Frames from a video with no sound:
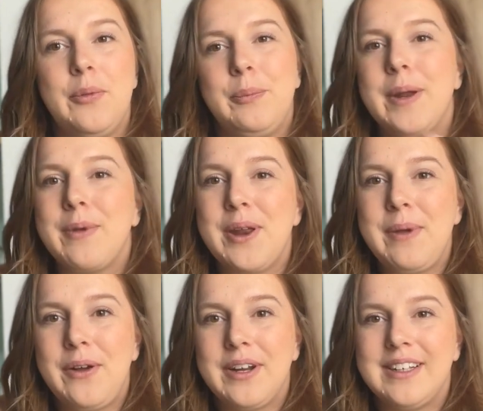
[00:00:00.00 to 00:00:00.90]
But I'm going to be
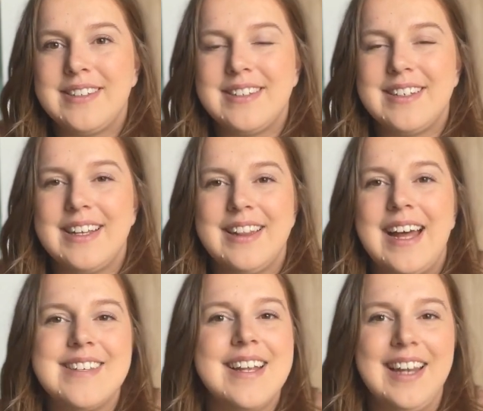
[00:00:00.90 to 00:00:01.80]
honest,
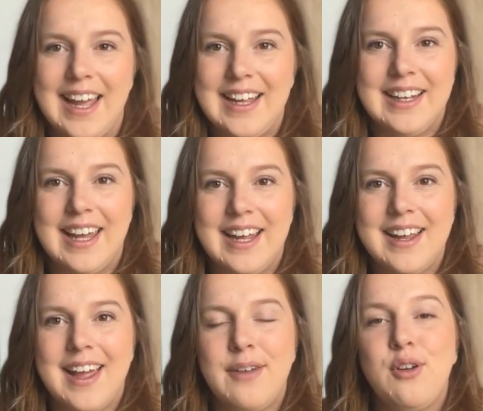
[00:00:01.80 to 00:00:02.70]
that's unlikely.
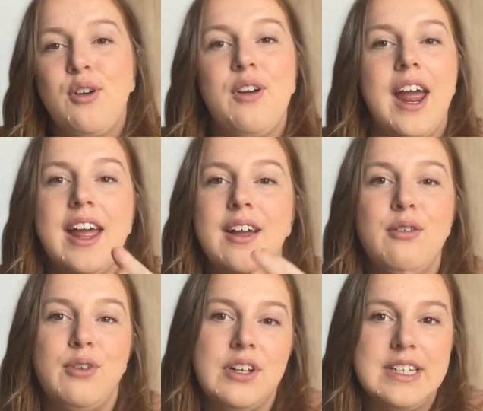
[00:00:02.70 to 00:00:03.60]
If you're creating a
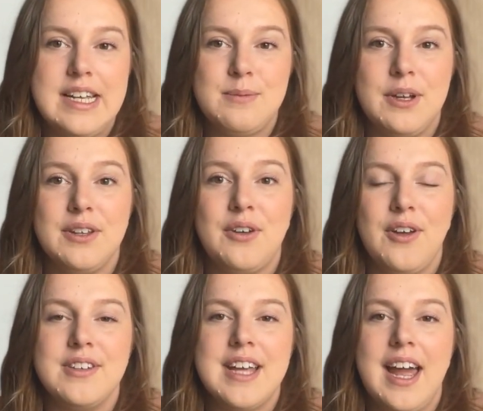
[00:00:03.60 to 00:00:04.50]
full day's worth of
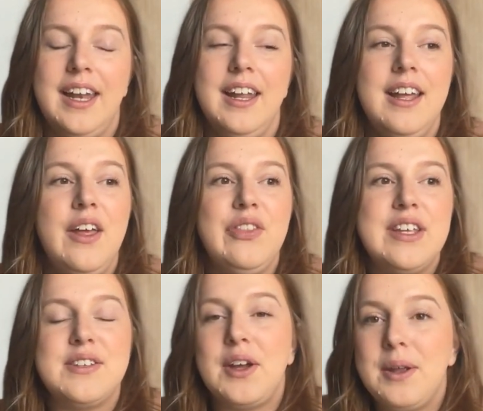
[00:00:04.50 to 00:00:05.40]
content,
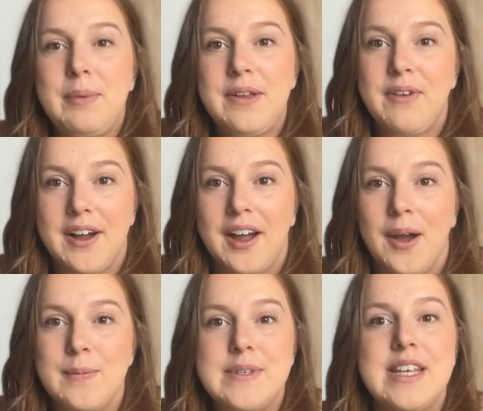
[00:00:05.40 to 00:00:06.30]
there's going to be fuck
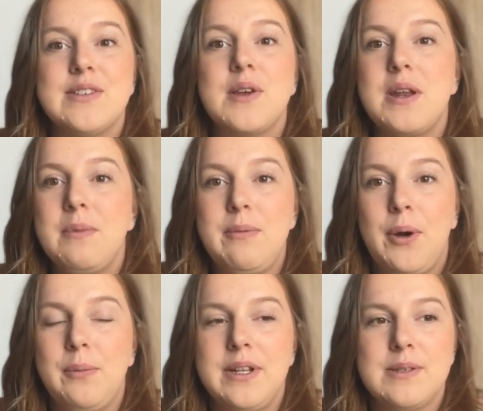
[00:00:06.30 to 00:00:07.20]
ups. There's going to be
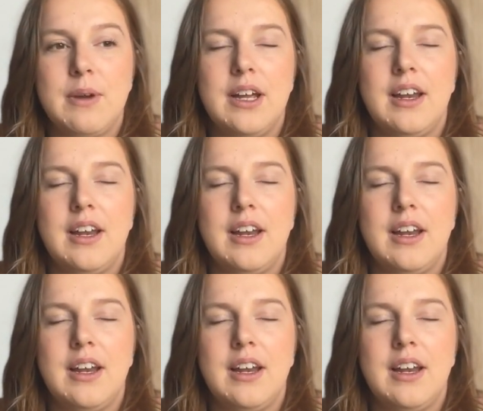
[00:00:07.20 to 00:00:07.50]
moments where you're